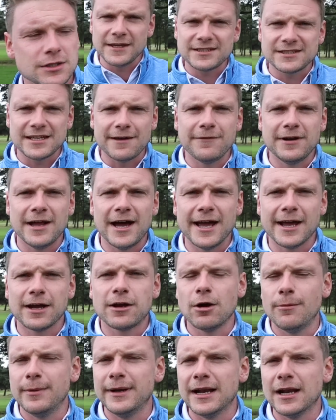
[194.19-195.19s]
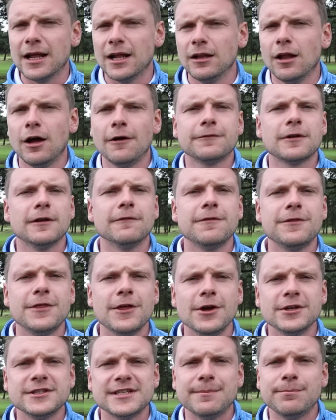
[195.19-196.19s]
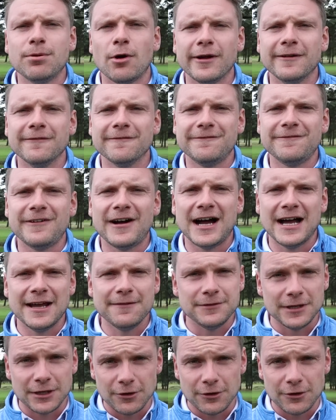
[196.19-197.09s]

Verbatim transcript: This 7 iron coming in at a loft of 30.5